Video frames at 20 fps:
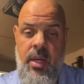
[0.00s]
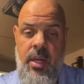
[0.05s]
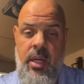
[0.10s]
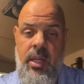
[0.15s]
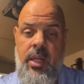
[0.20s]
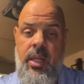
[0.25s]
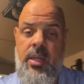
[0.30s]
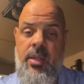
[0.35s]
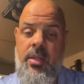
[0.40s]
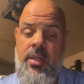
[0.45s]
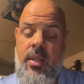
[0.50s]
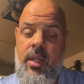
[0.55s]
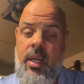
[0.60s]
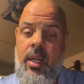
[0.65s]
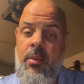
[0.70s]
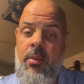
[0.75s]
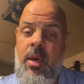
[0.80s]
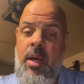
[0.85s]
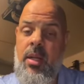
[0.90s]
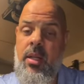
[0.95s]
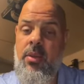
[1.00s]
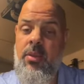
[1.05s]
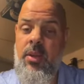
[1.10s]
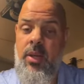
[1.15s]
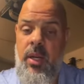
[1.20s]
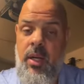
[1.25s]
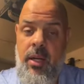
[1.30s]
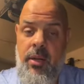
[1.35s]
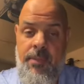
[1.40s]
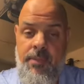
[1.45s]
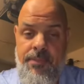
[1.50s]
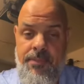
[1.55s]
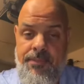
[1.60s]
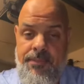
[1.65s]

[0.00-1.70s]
against the command of Allah.